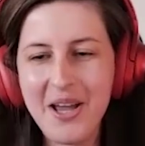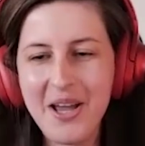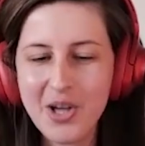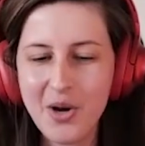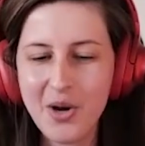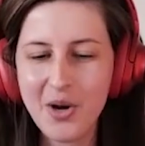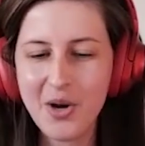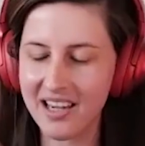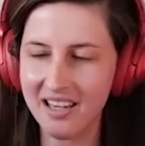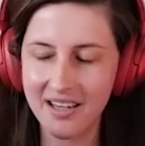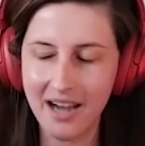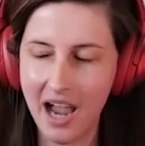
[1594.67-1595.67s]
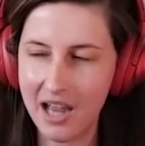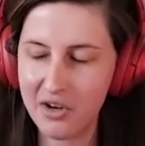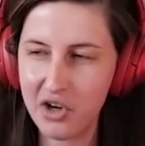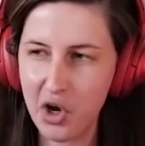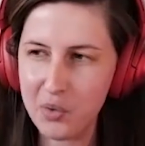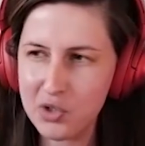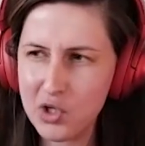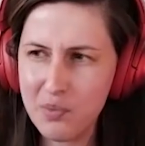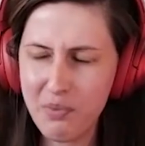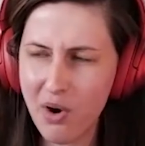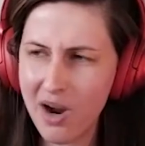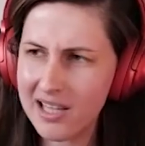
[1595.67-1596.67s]
so it's like, I don't know,
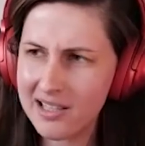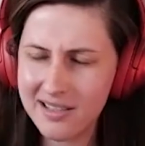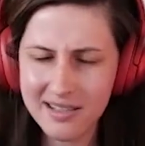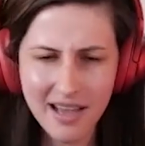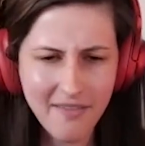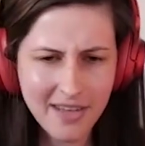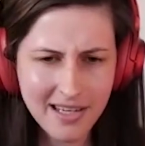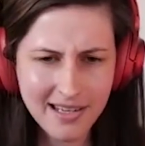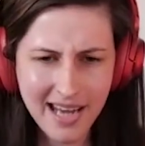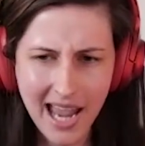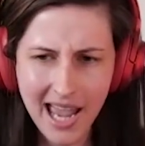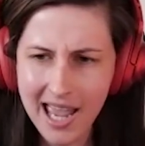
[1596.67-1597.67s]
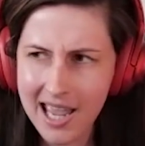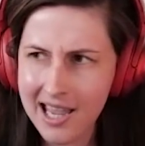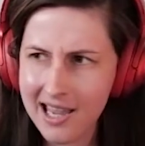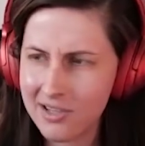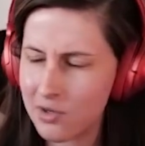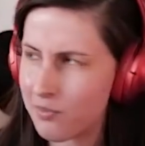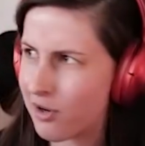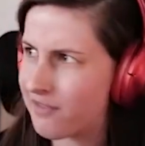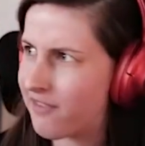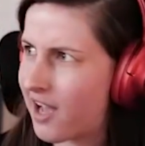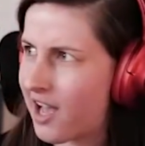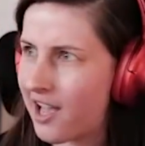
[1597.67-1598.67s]
2.7K,
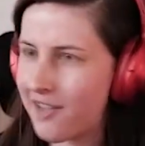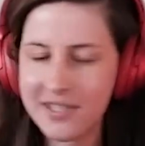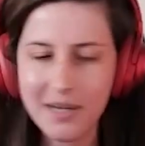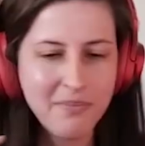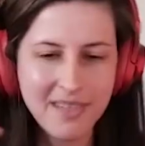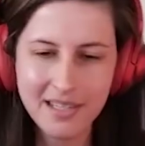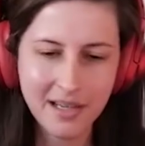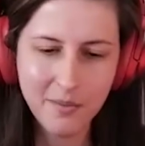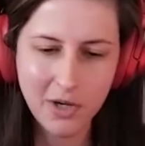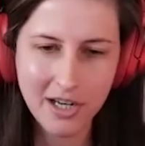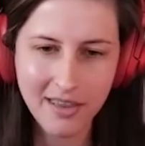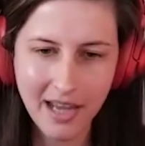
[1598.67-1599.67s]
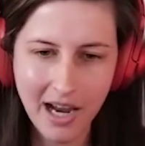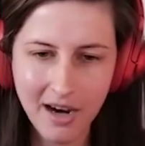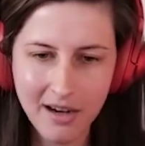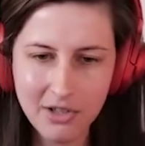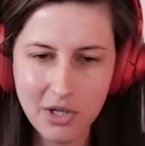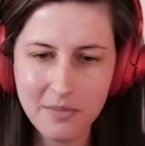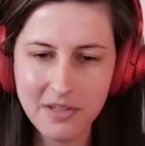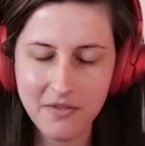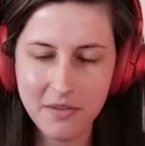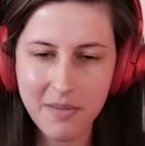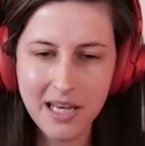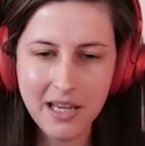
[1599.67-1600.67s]
2.5, some, somewhere in there in terms of
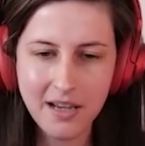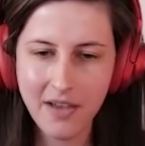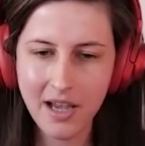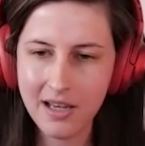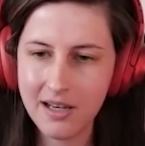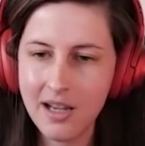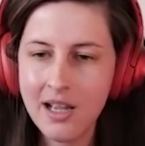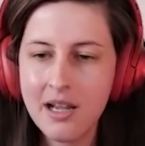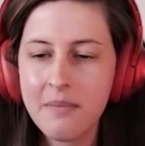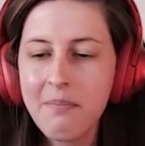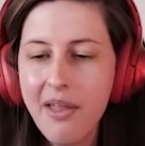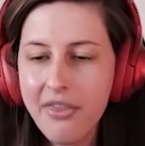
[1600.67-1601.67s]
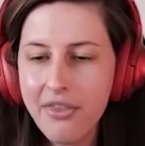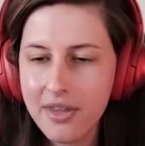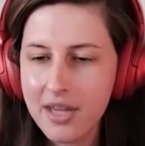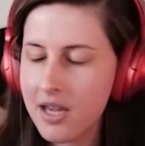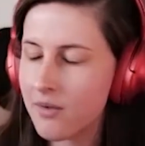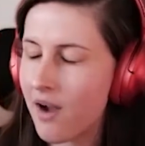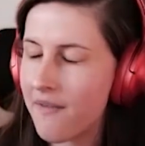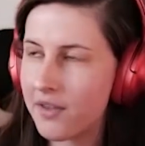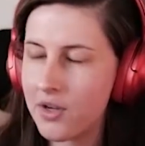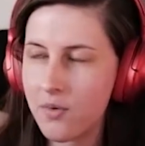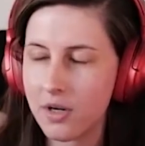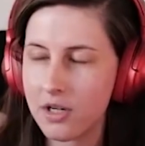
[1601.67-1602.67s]
the Mediavine monthly
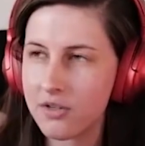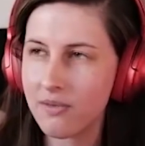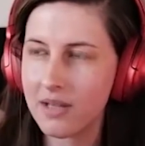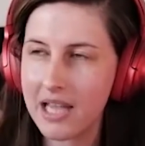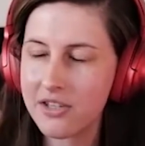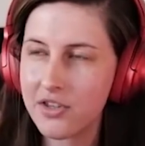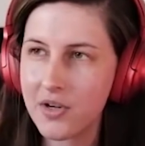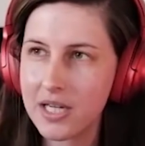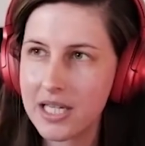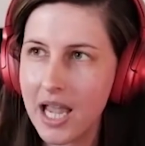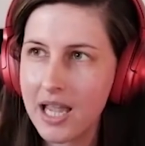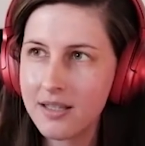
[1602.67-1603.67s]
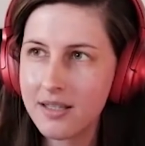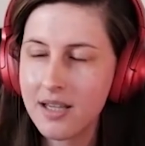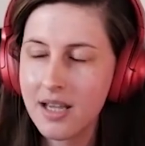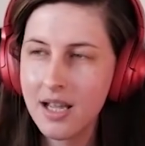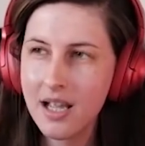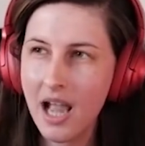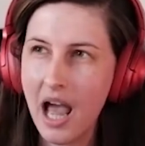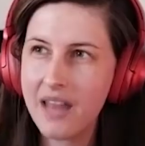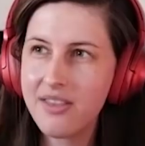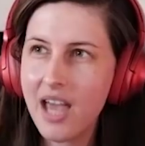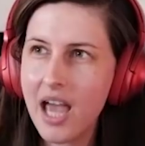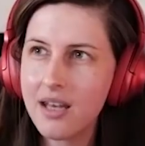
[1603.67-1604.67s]
revenue or last 30 days.
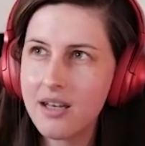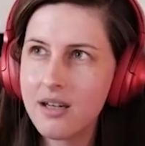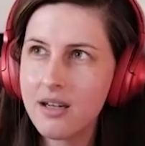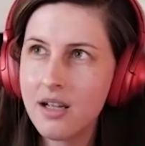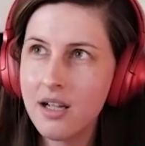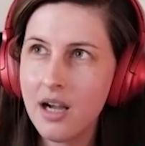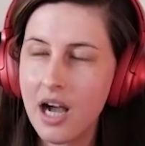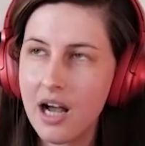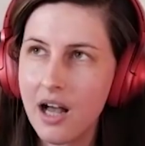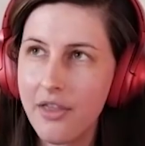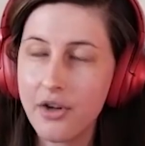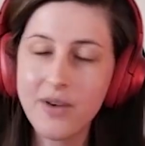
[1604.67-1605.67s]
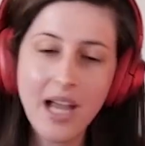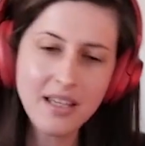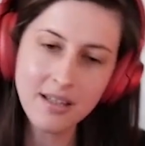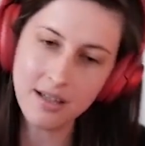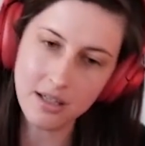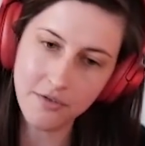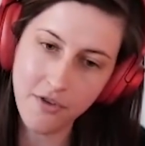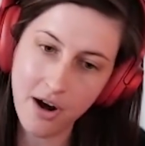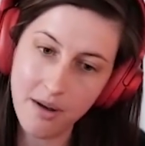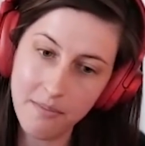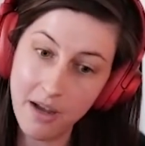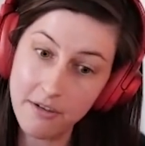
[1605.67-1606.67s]
And then uh, the rest is
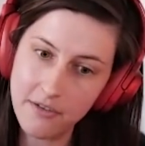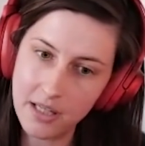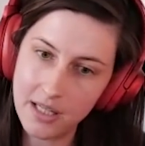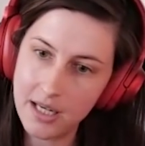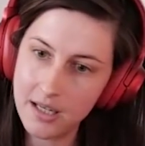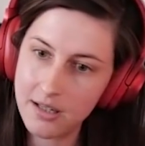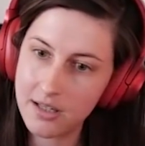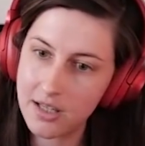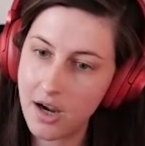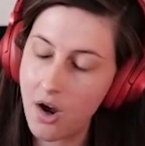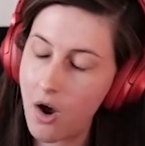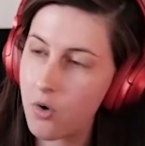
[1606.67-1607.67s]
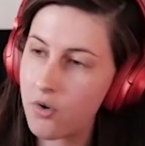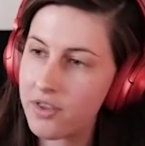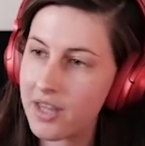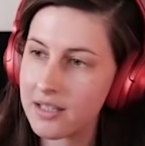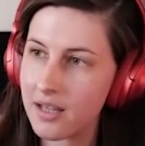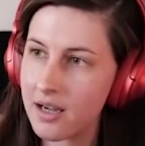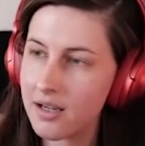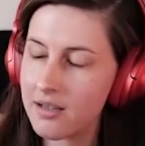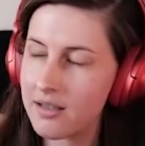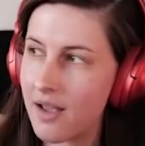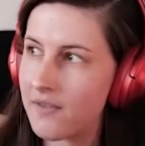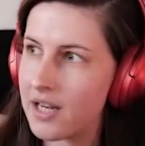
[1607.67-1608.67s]
from affiliate. So that's like
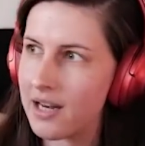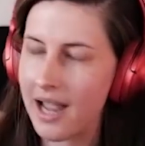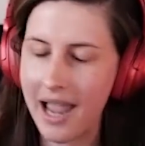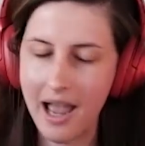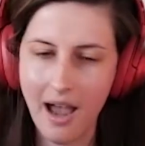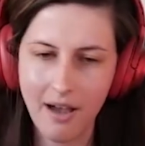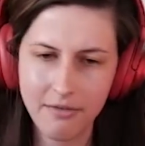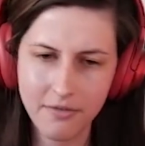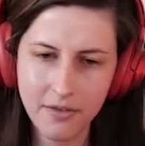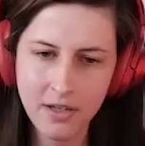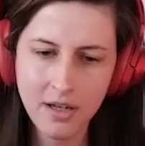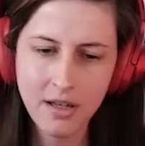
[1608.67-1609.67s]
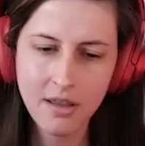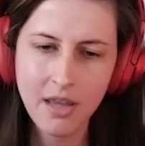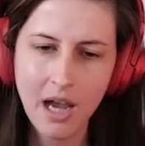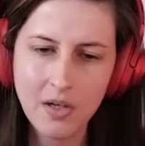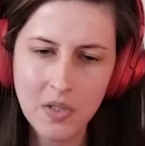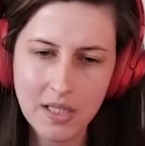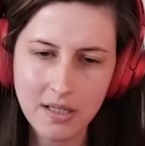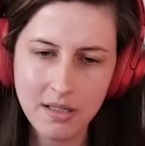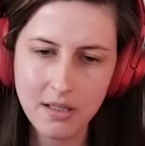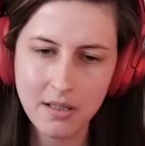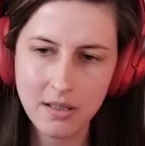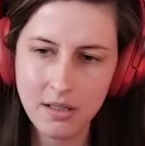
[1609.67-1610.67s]
seven and a half thousand
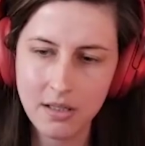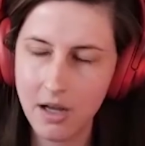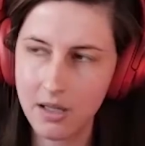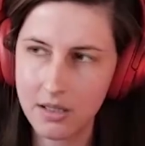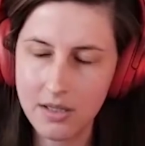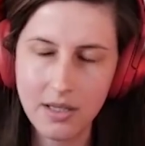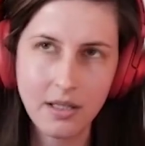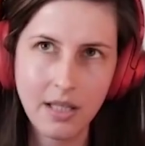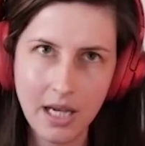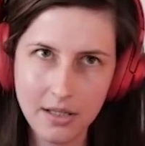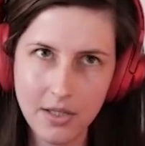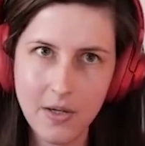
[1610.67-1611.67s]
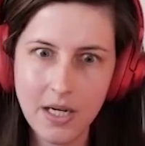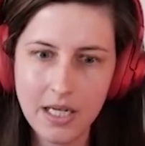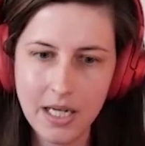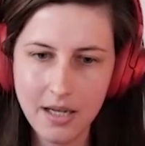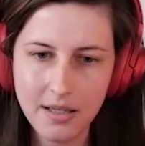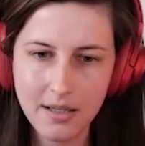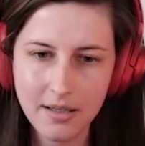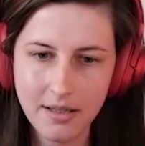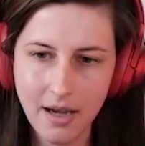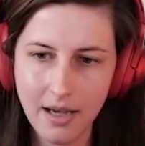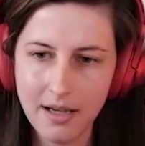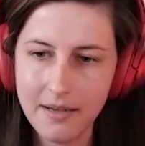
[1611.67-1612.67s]
dollars in the last 30 days.
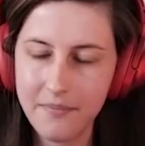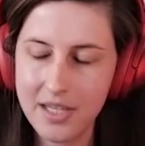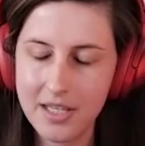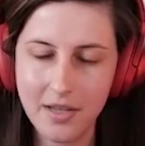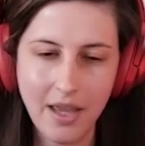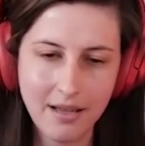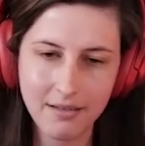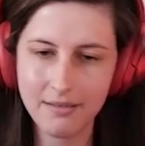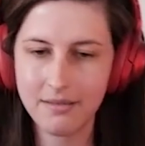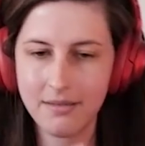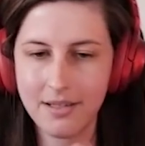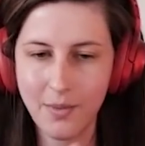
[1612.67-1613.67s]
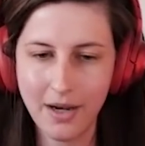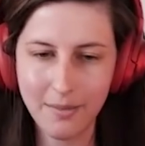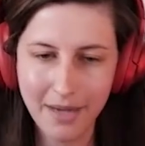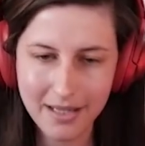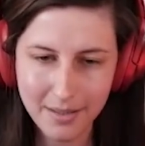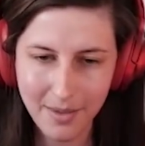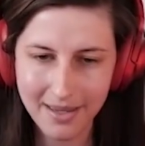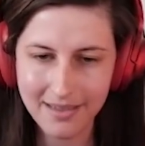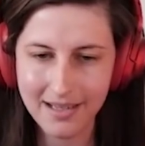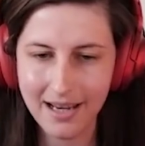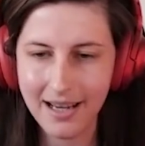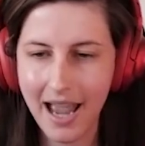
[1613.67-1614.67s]
Um, so that is what combines to make the
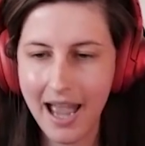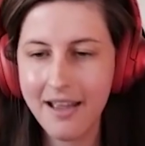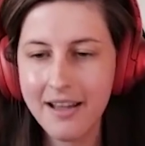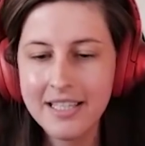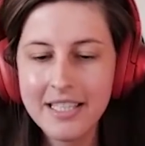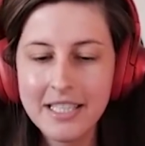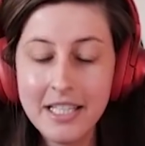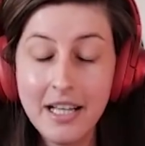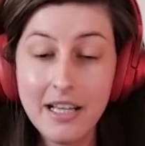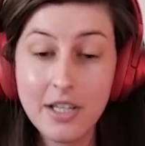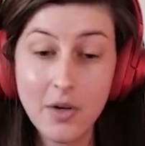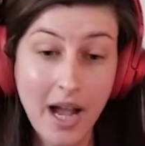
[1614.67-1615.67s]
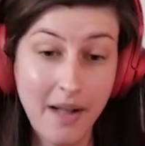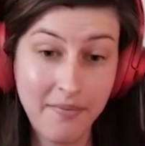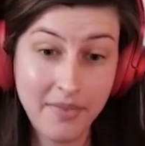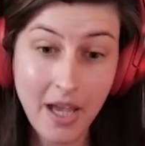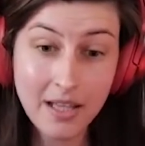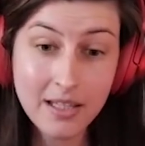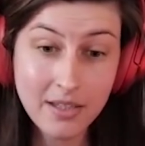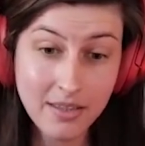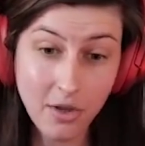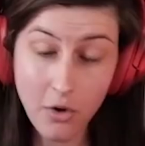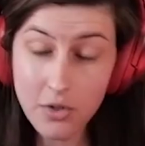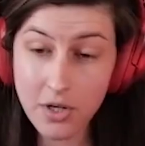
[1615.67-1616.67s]
10K so yeah that's
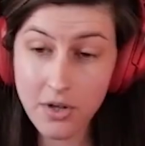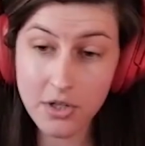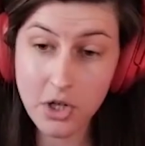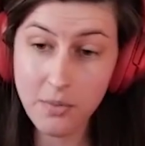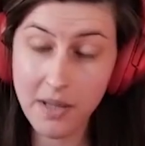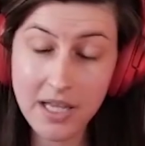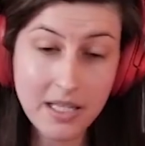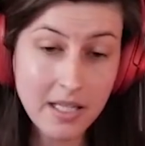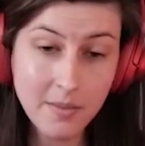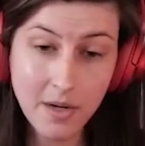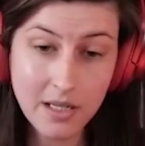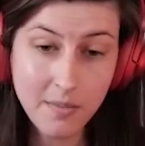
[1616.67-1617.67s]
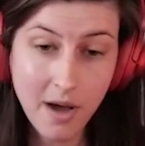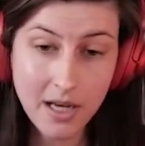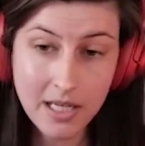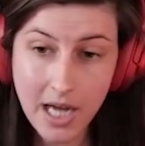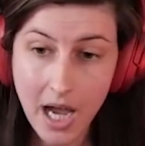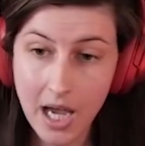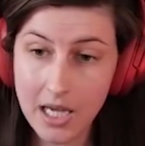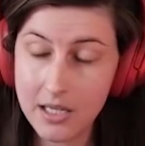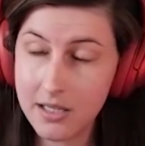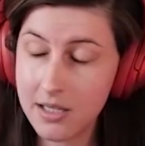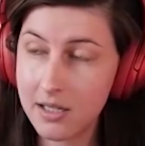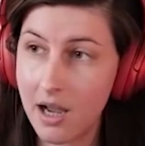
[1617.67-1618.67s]
those are the two places where it's
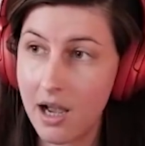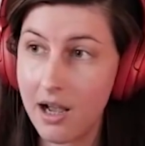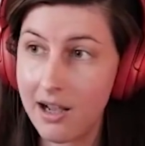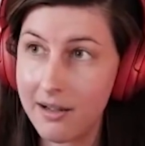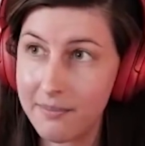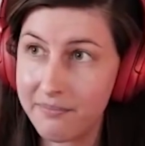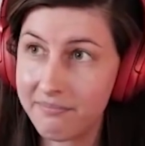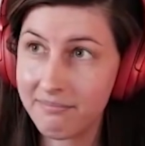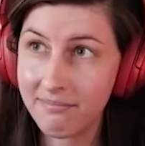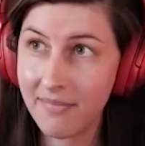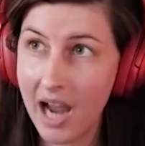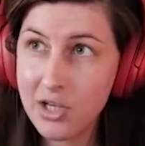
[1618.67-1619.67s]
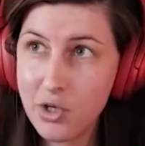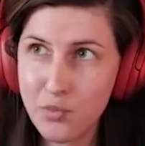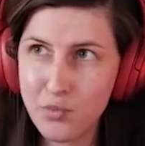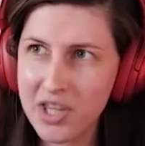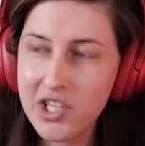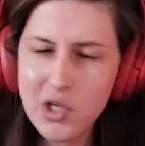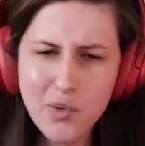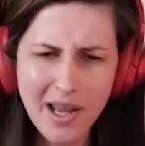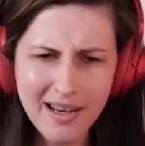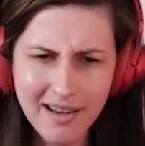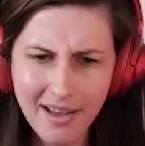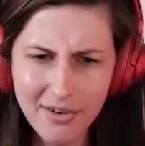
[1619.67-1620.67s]
monetized um, I don't really do
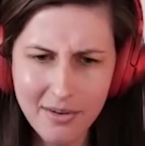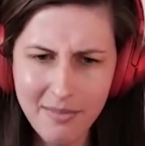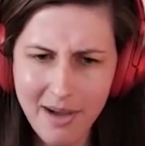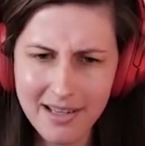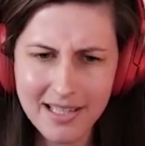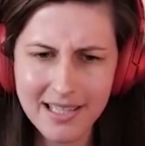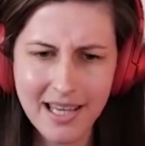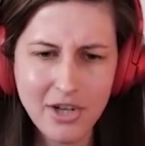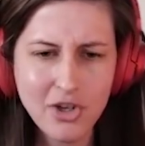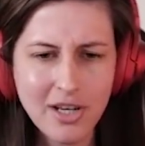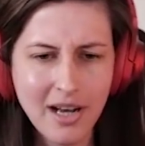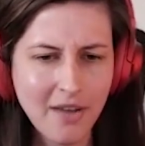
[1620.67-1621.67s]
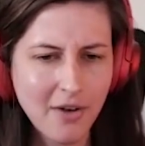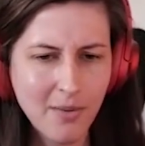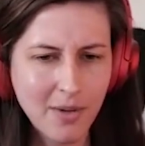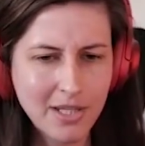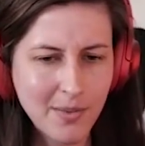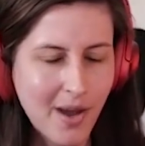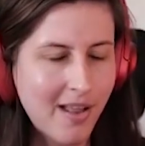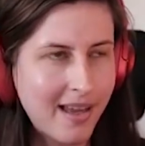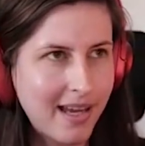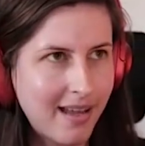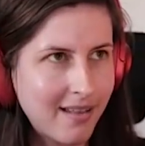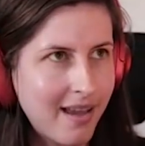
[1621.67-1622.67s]
any other monetization. Every once in a while, I get